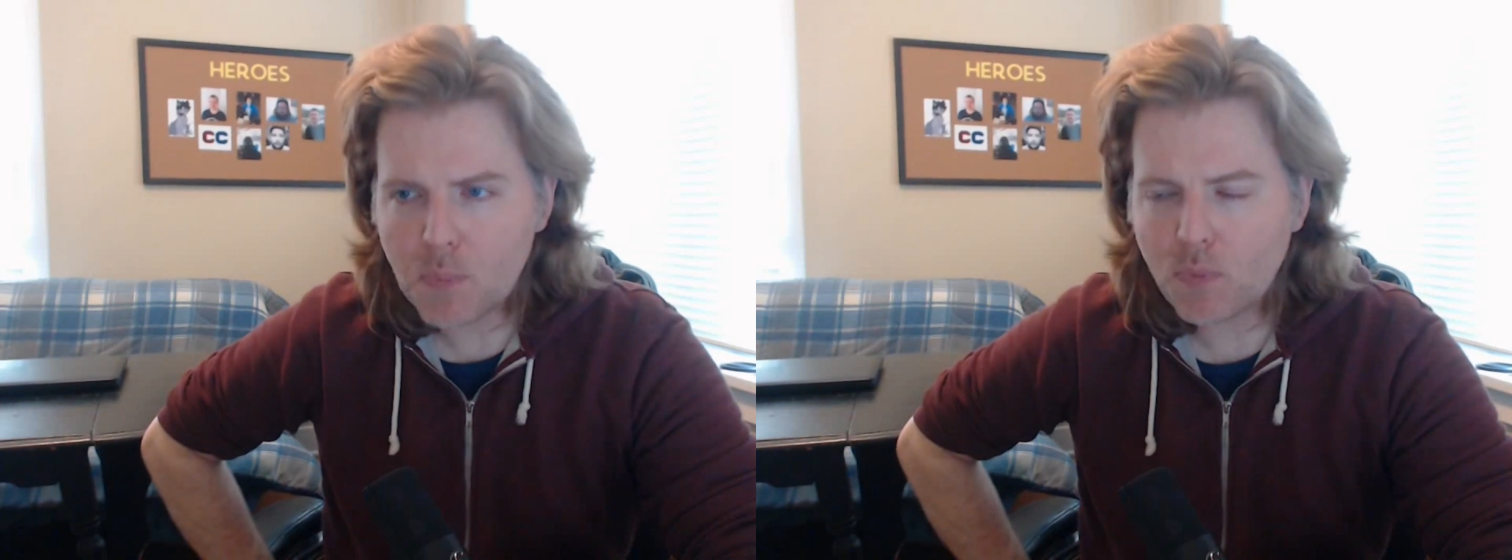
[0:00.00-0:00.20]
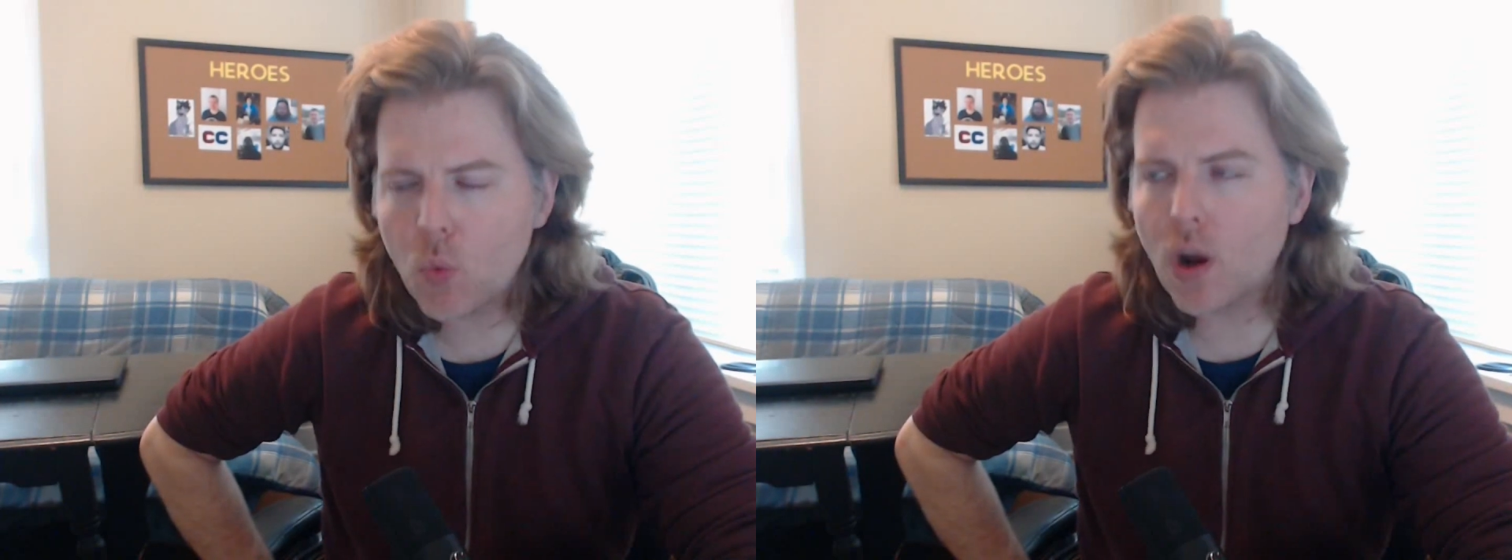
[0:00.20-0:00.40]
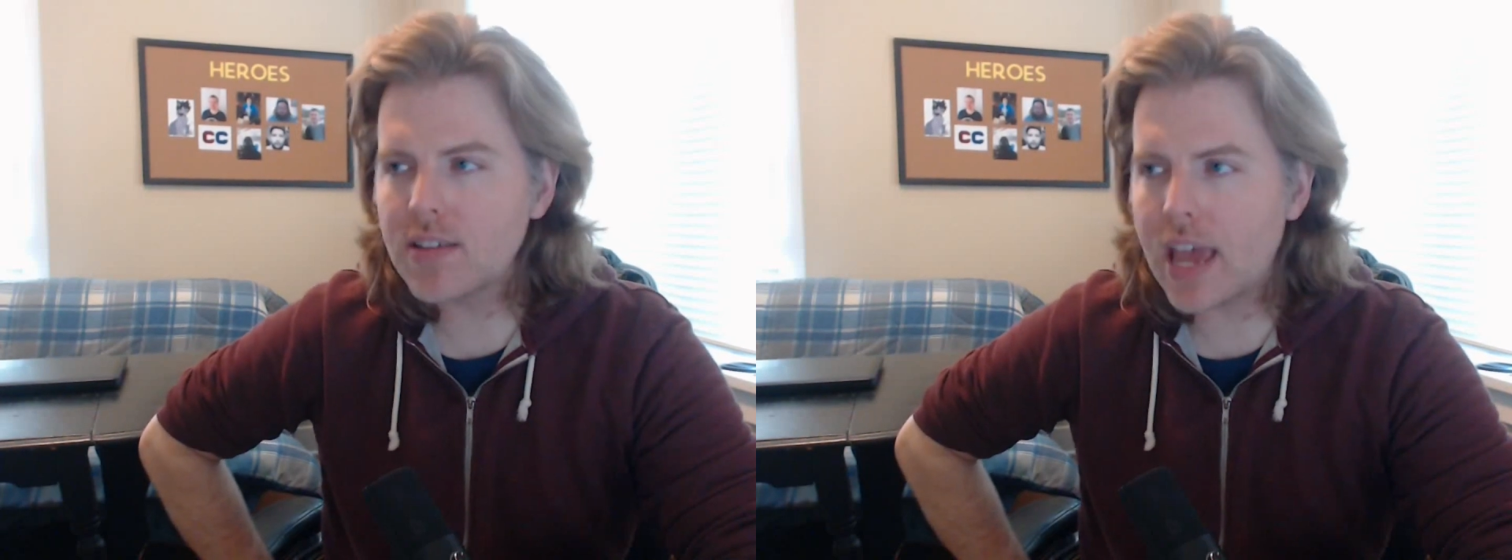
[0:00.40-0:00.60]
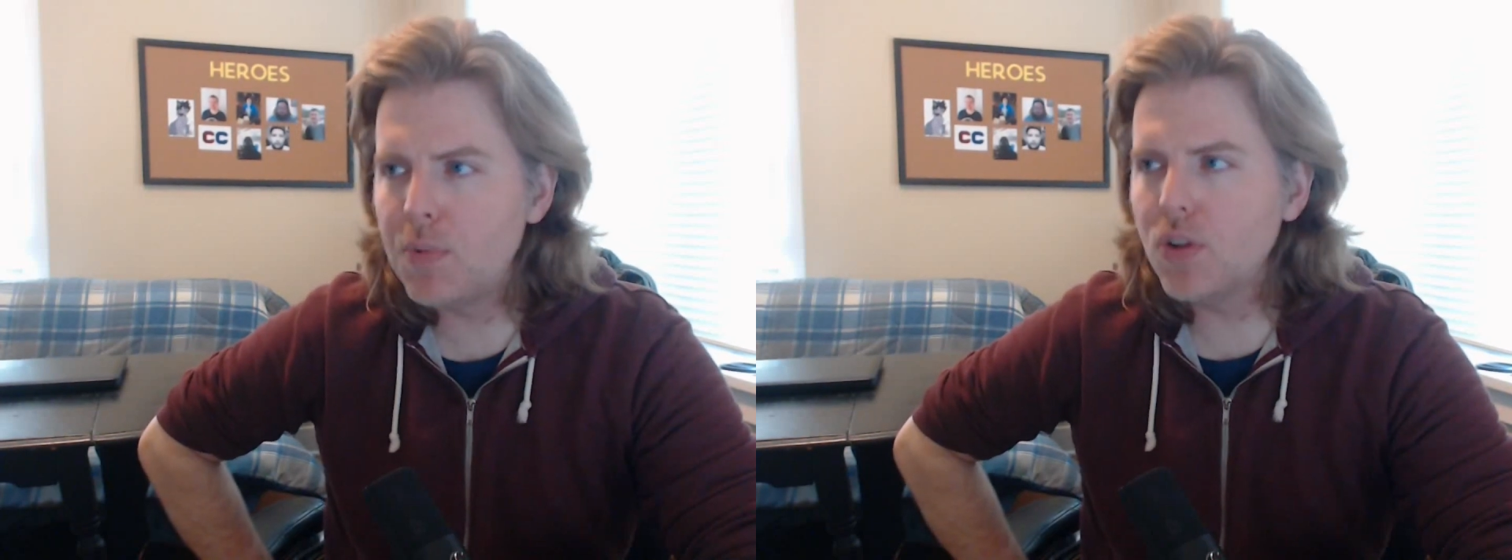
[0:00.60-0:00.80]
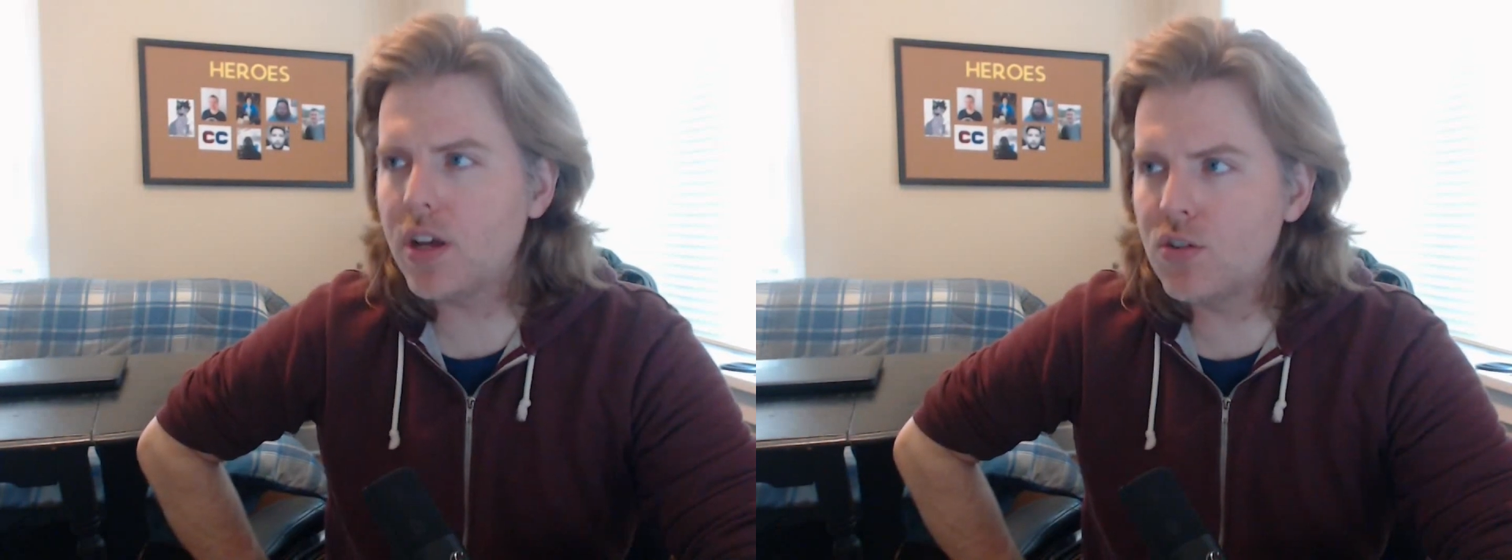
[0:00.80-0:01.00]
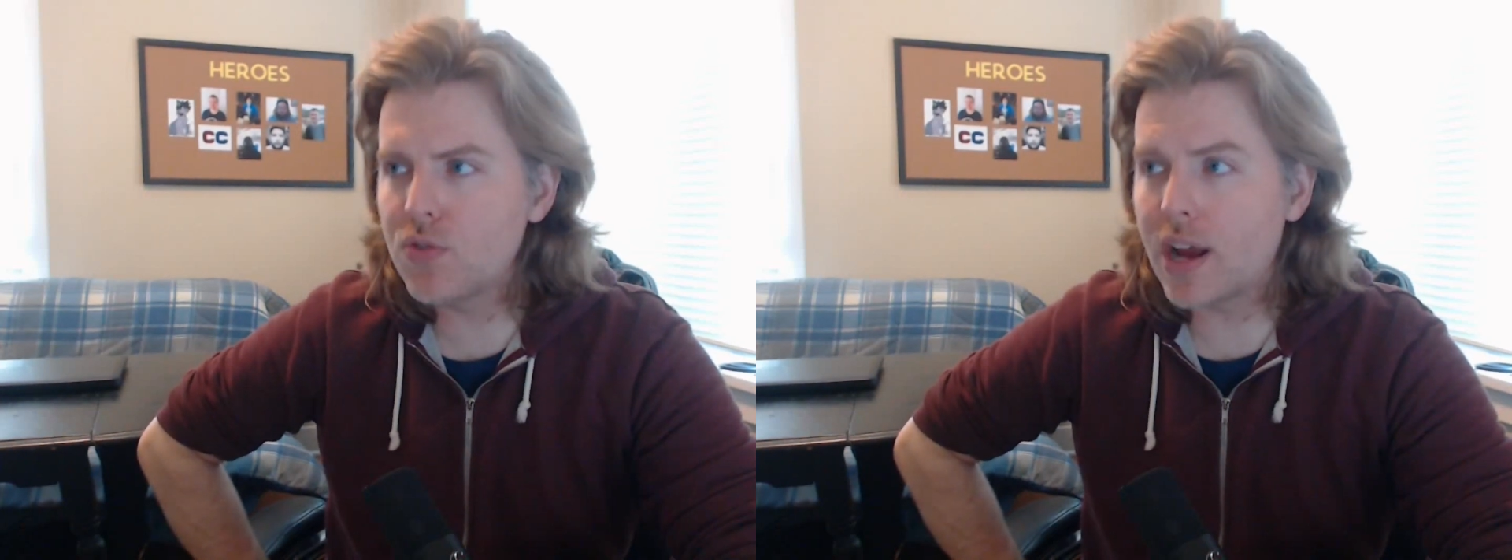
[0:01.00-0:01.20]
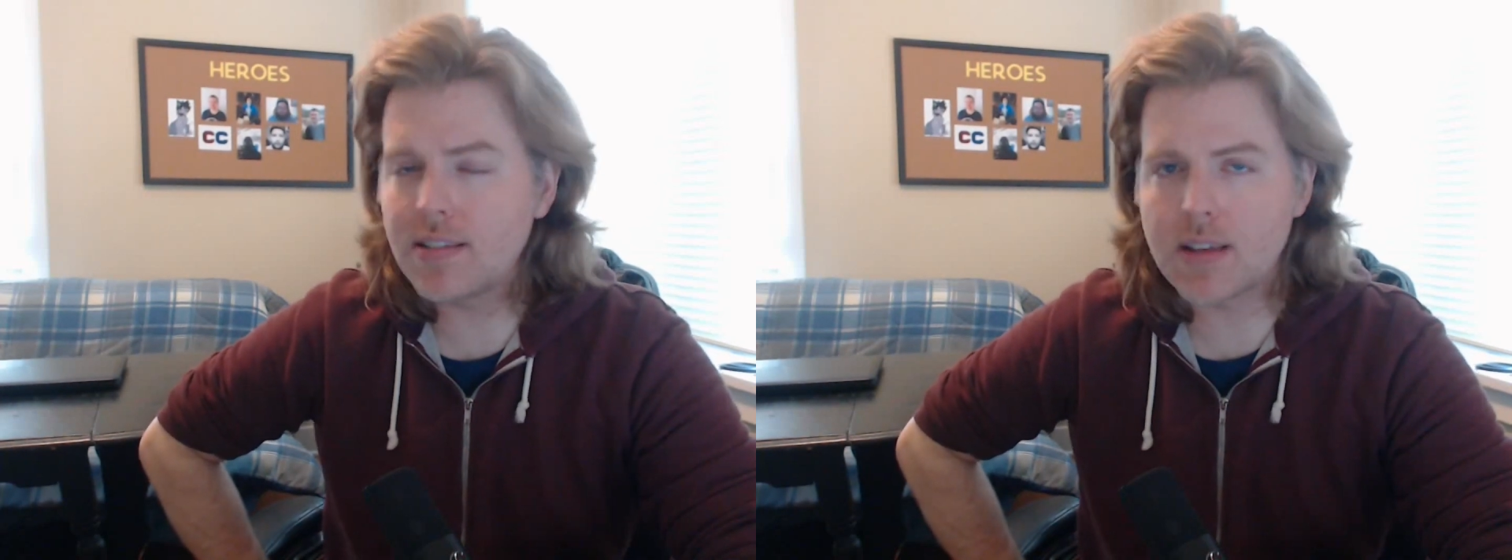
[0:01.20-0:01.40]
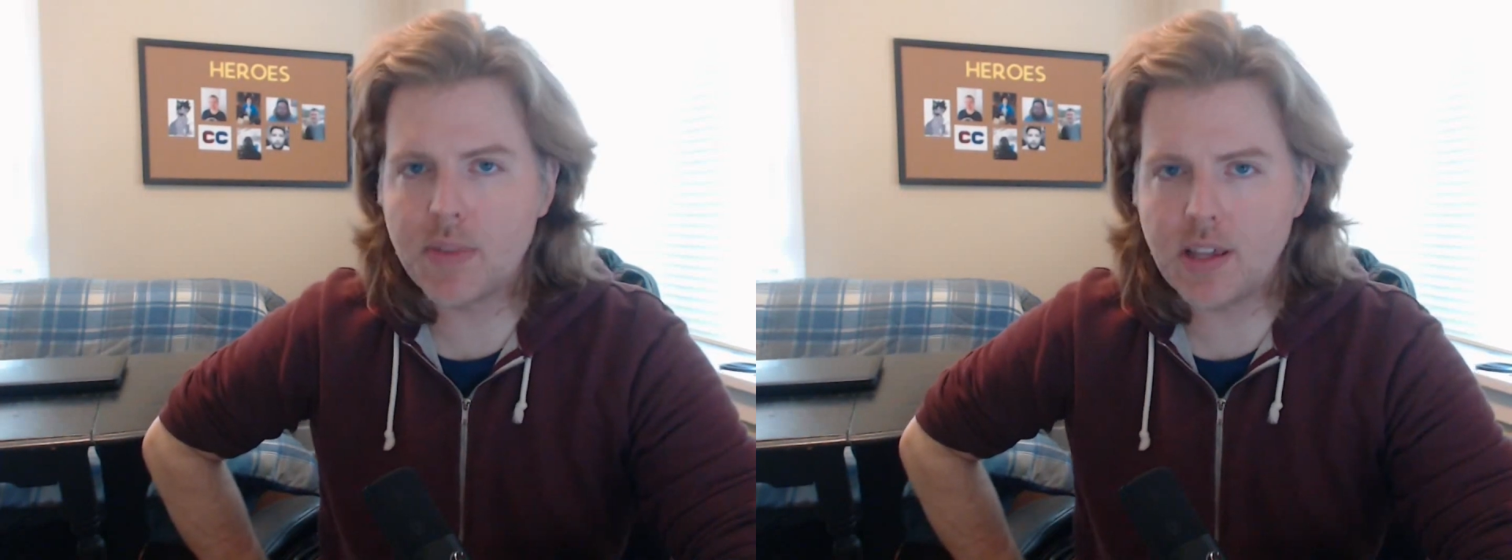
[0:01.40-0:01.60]
where I was able to address
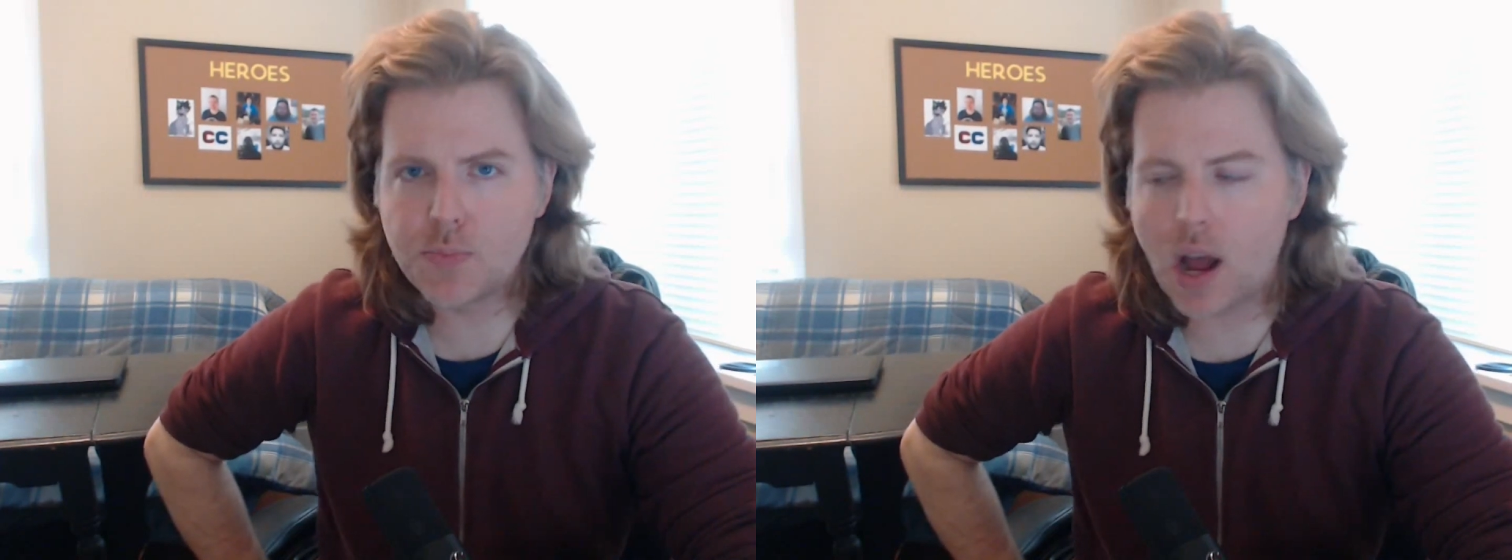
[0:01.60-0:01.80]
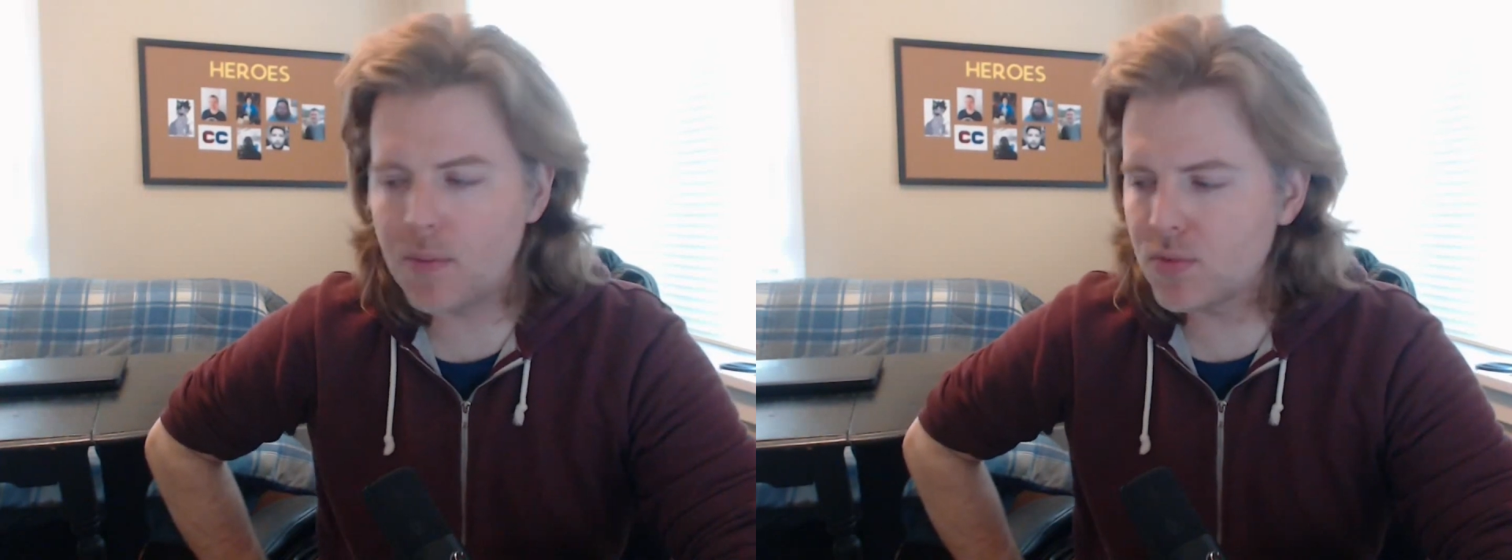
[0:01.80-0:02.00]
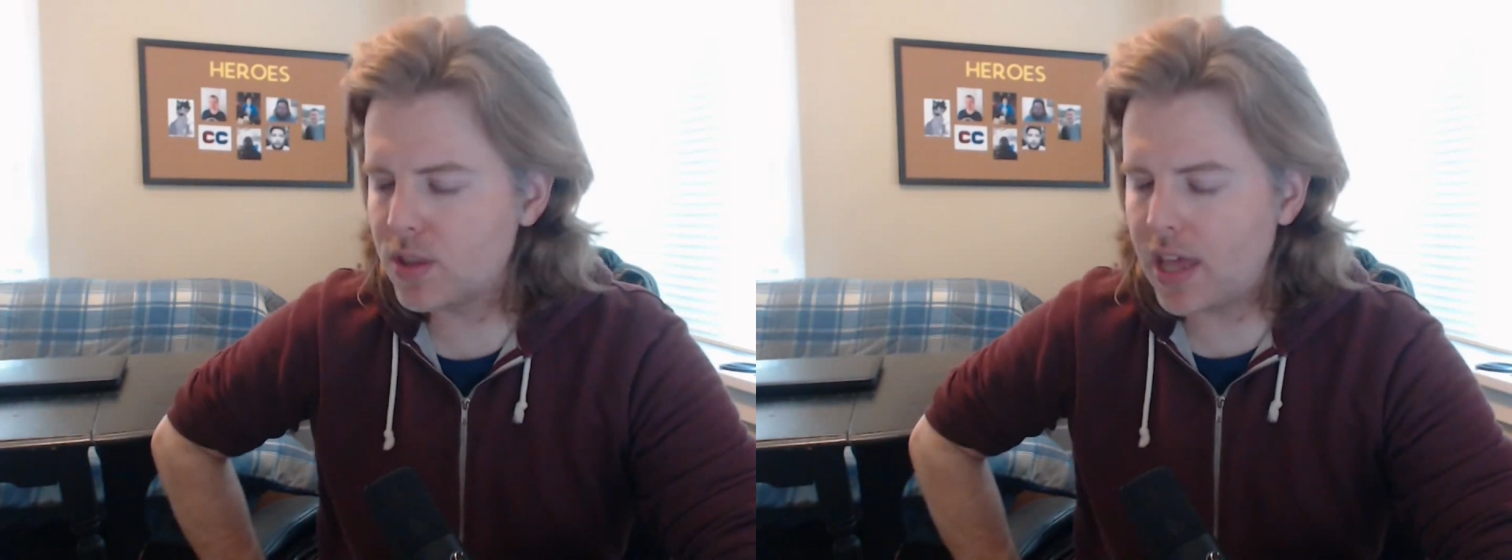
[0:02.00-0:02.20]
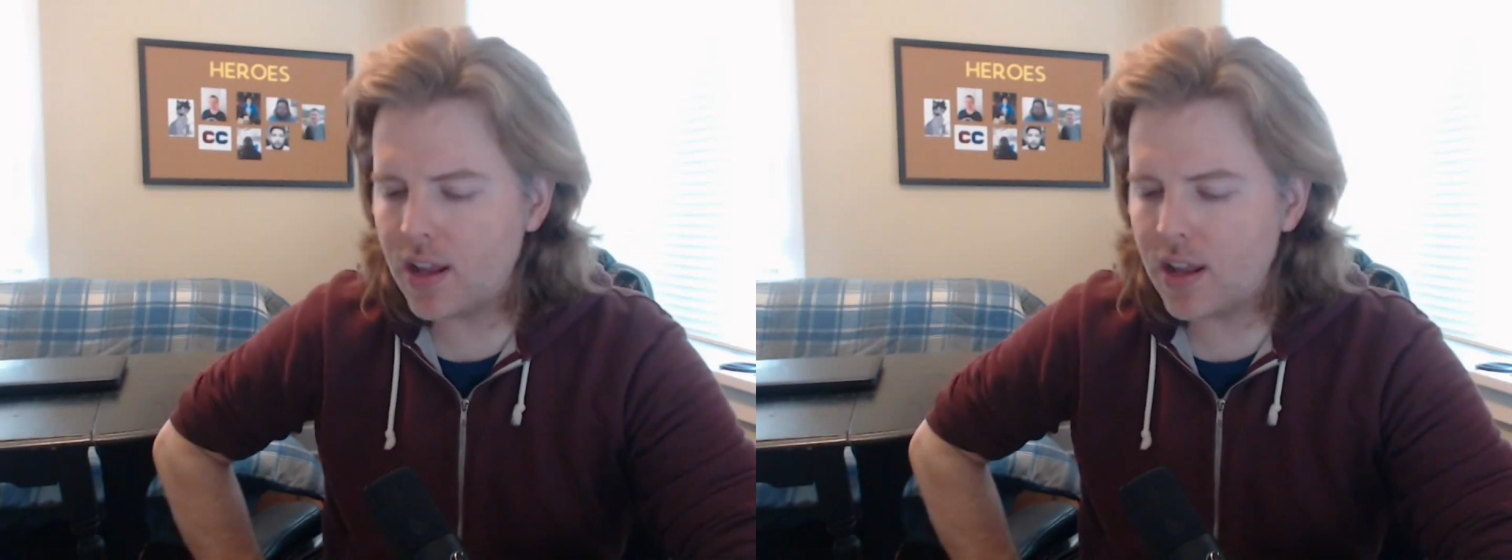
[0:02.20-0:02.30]
some of these problems with the